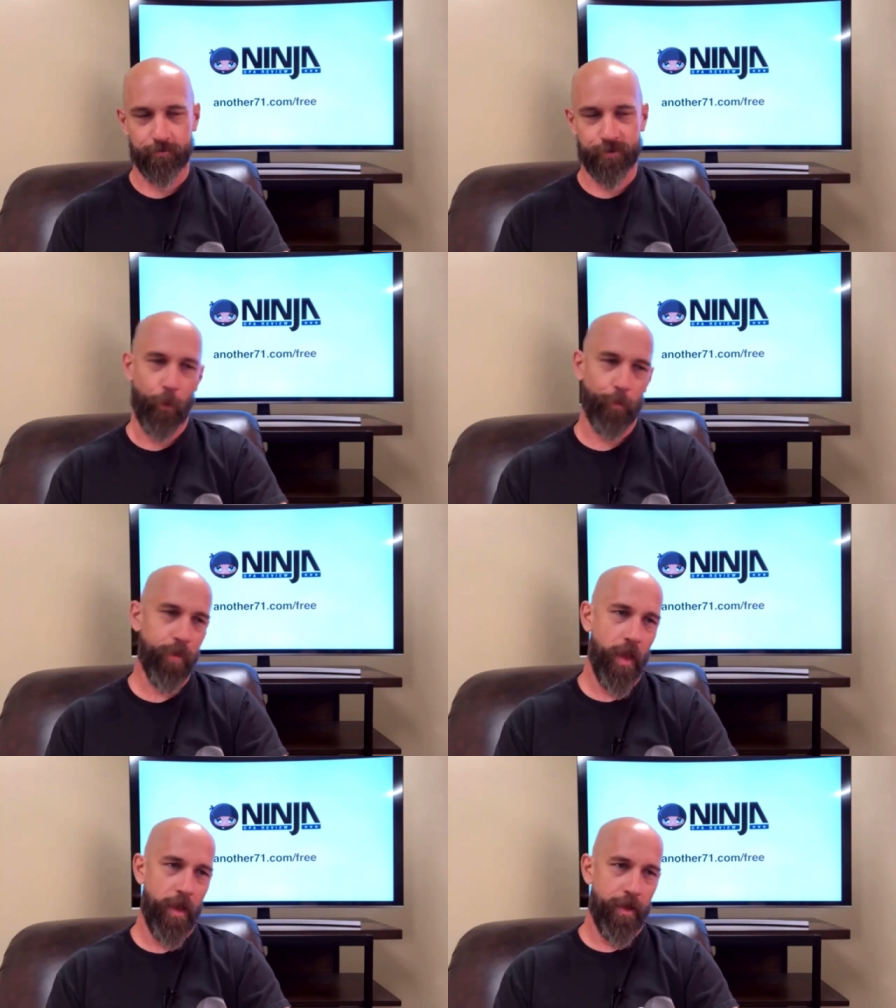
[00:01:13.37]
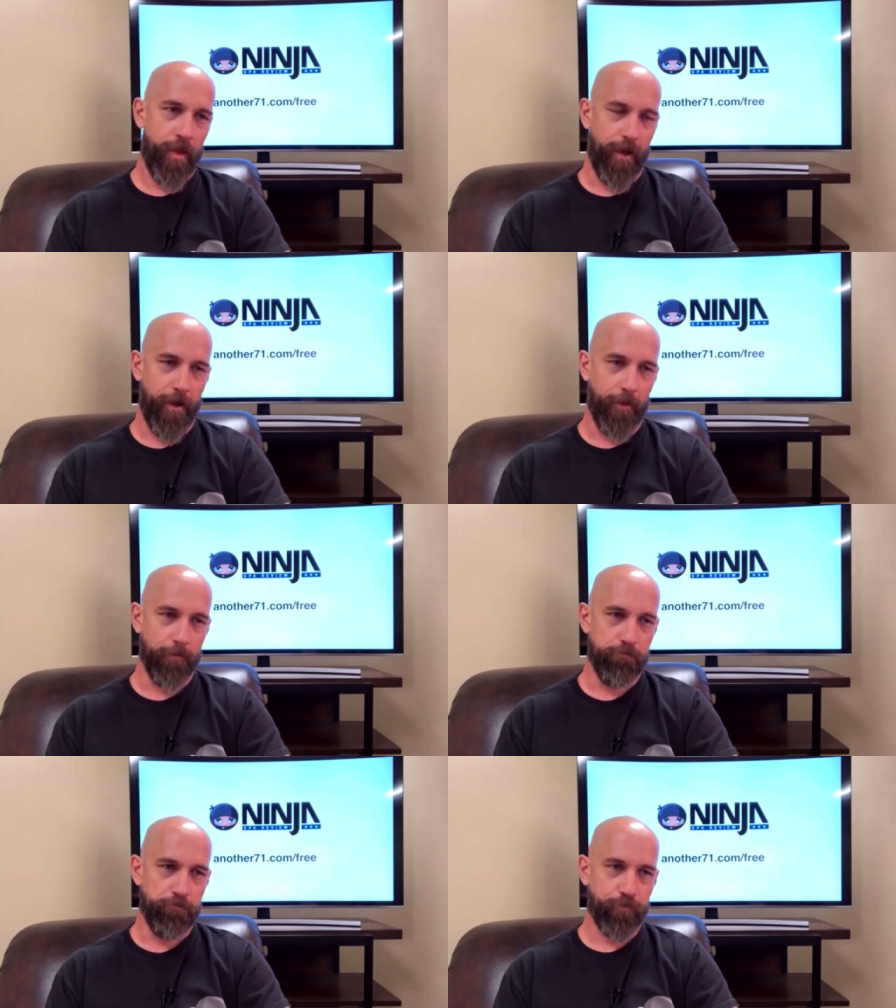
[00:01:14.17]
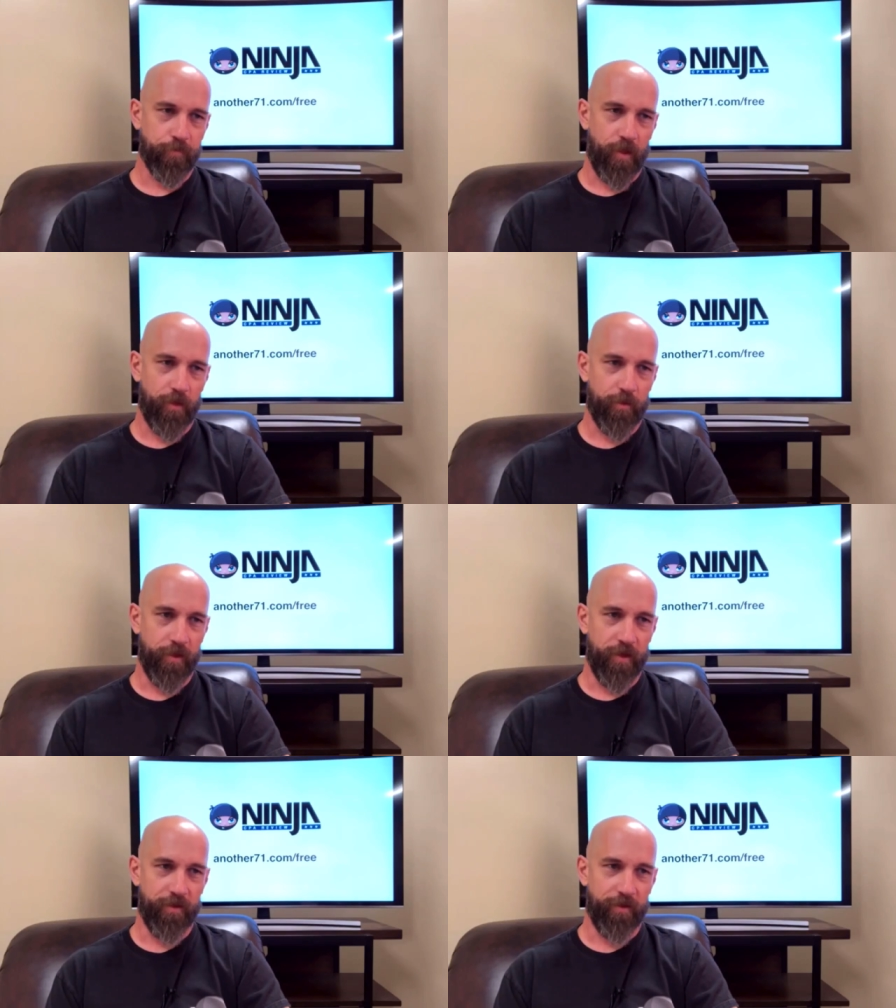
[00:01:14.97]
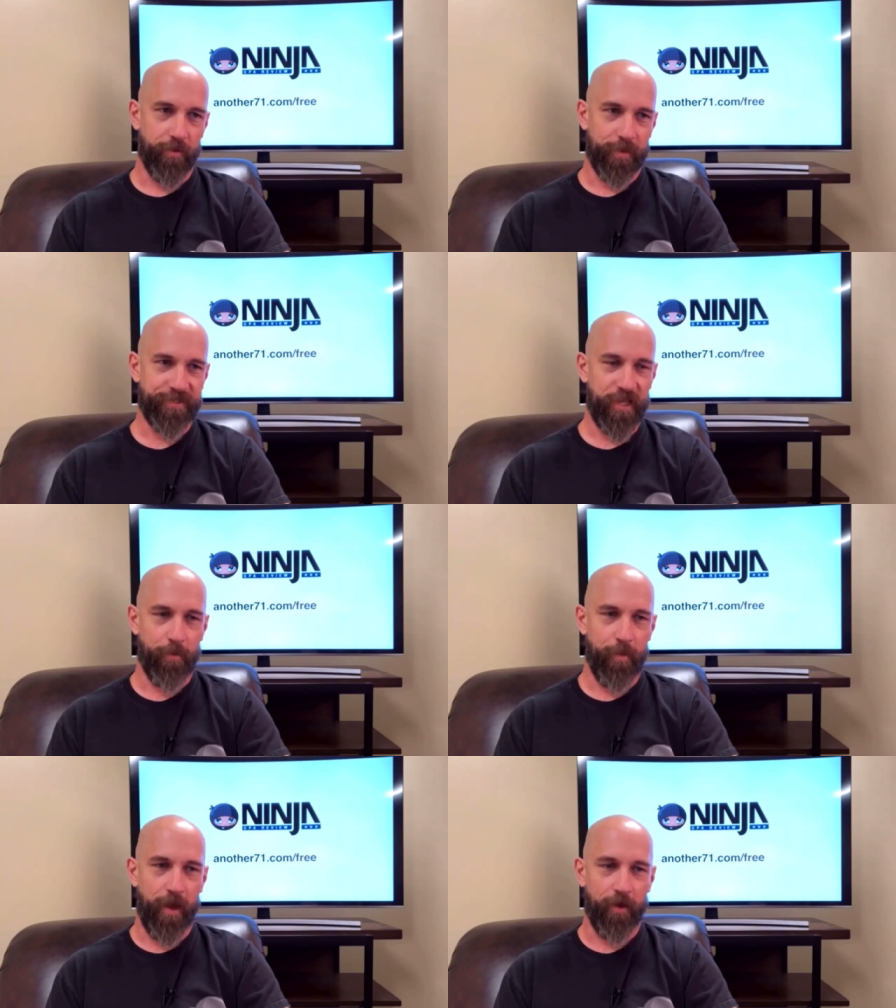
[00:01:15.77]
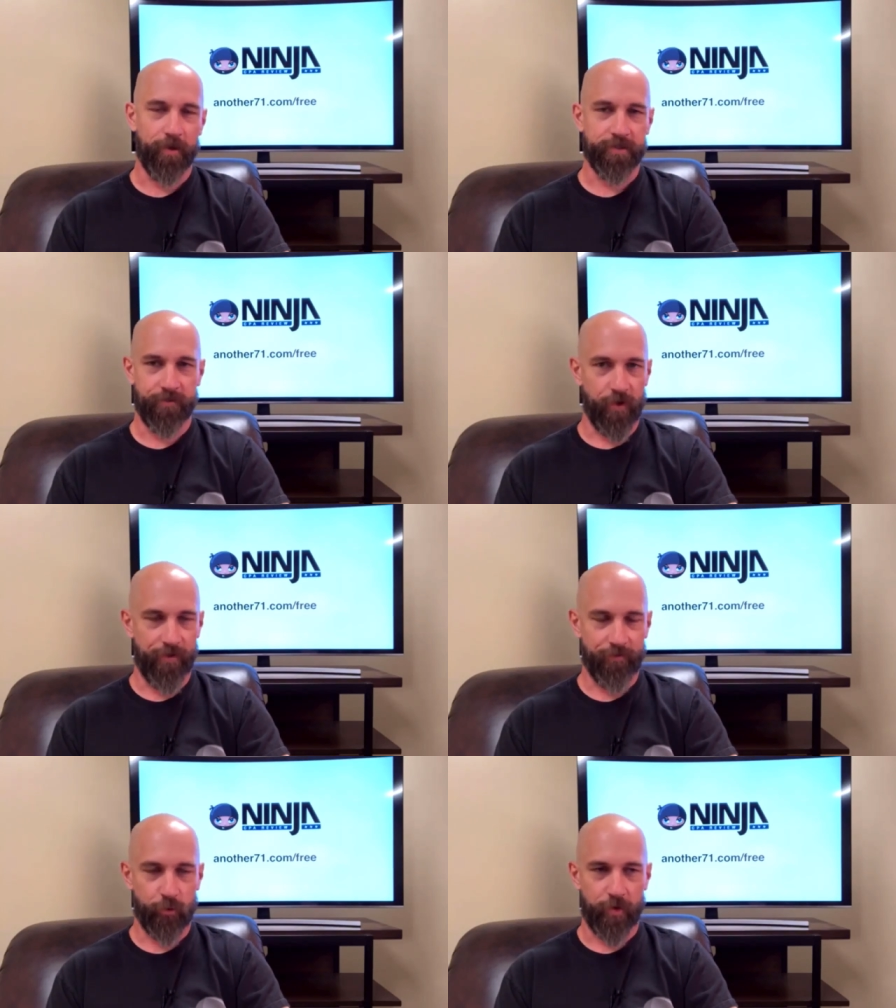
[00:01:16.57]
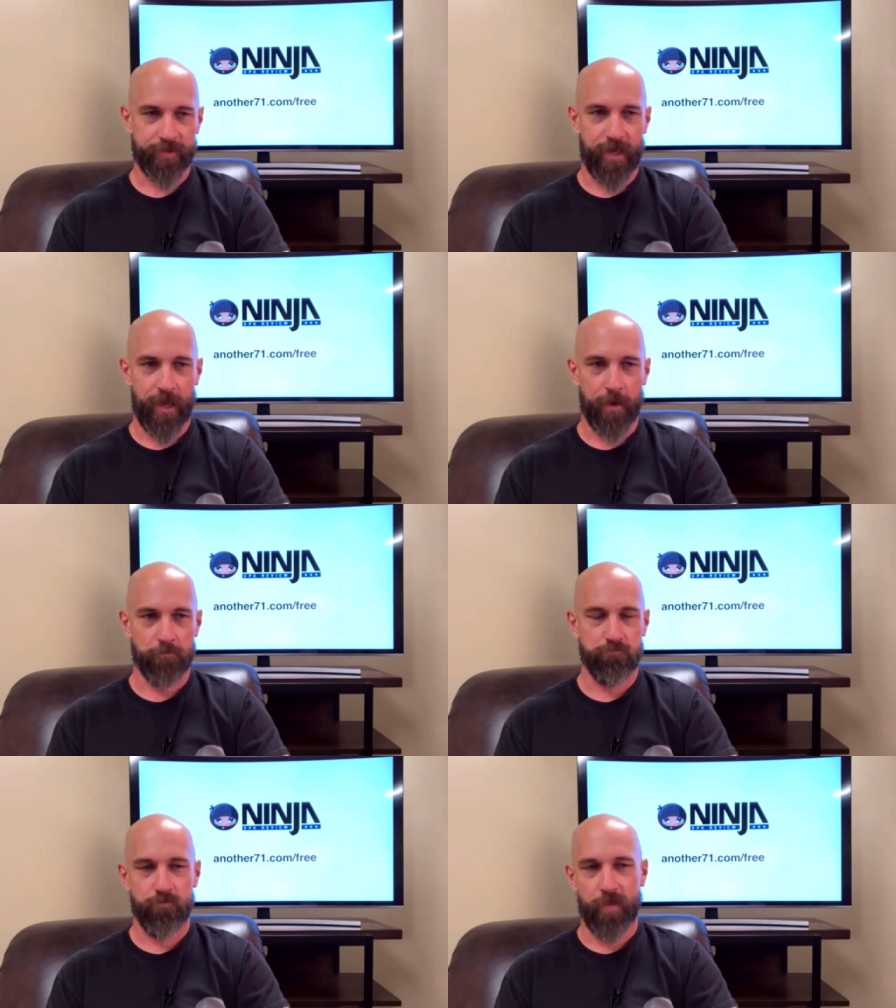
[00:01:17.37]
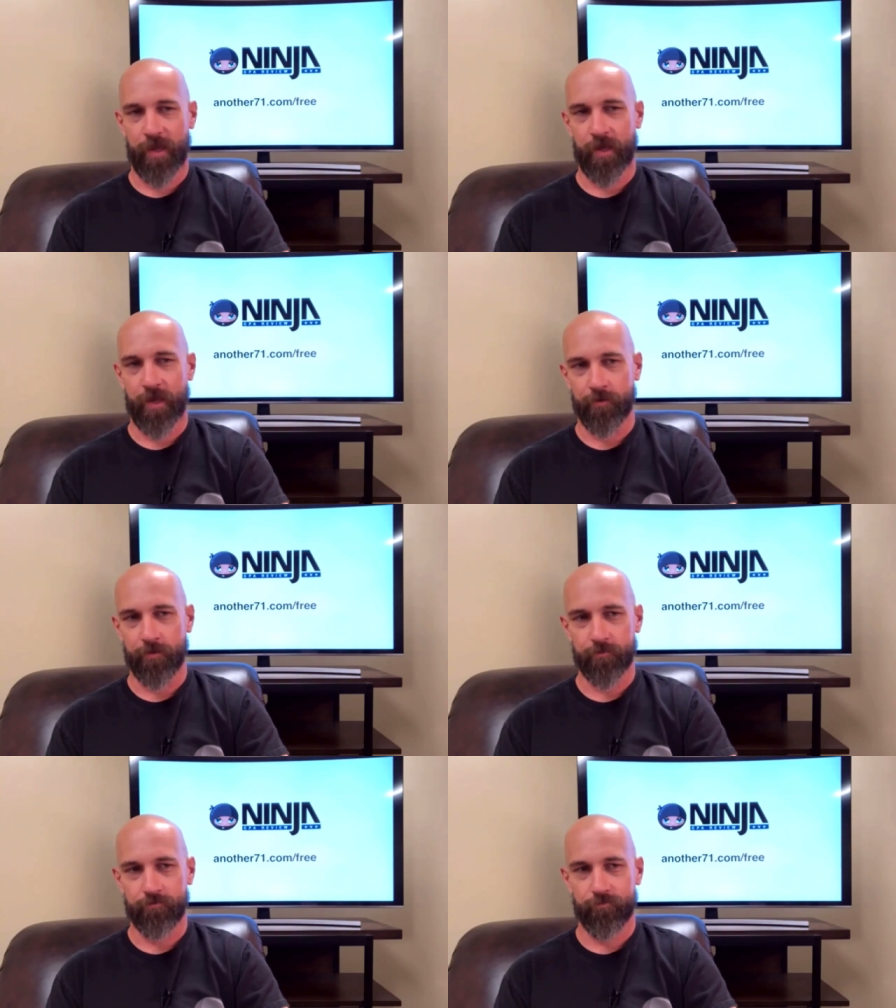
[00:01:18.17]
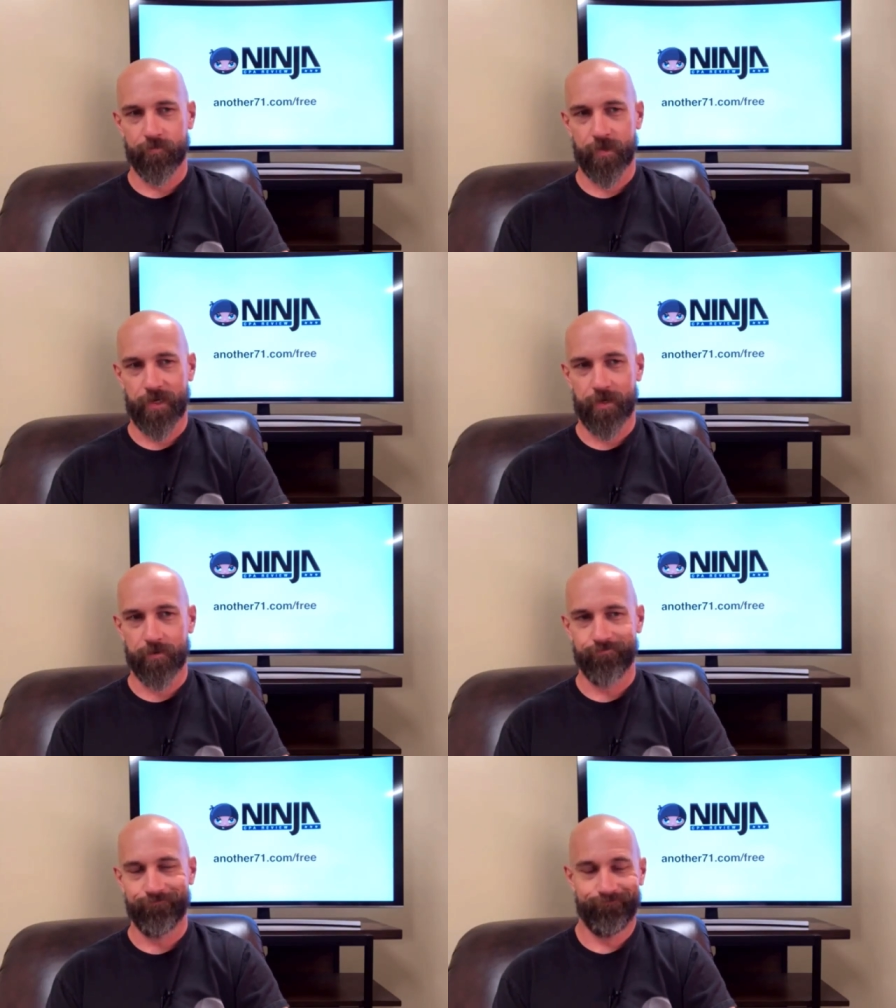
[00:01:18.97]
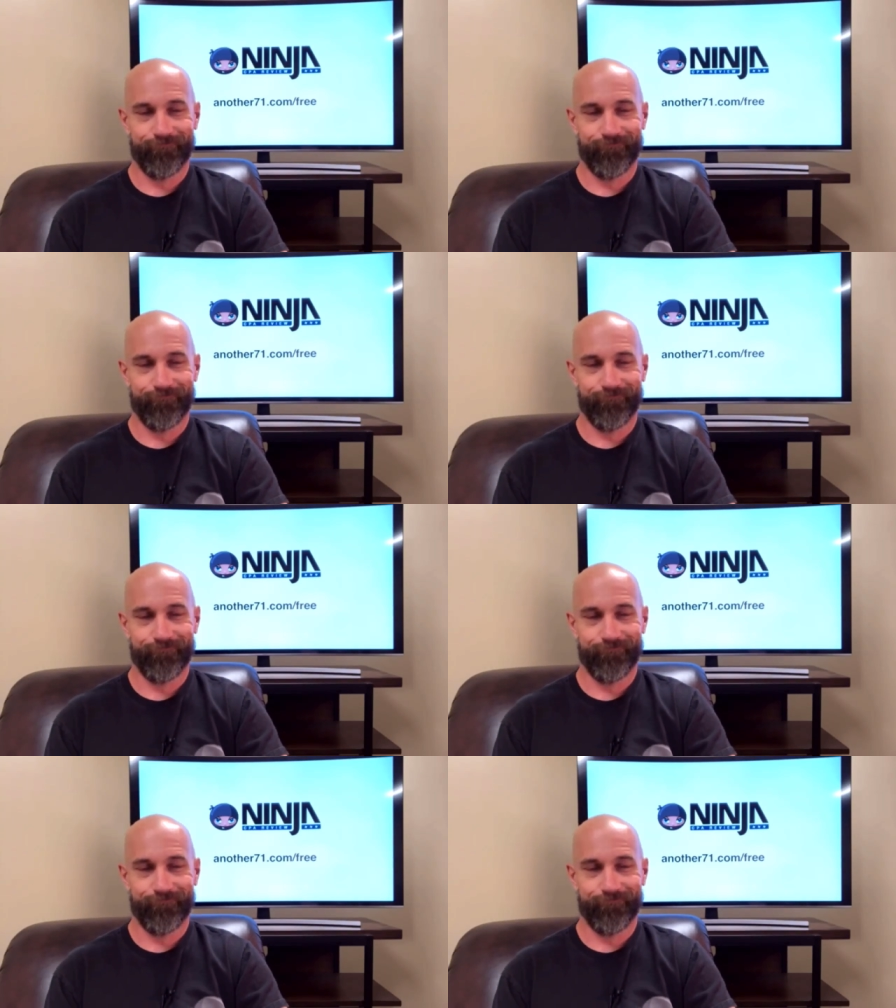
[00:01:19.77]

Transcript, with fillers: So um, the the CMA is a very difficult exam, and um,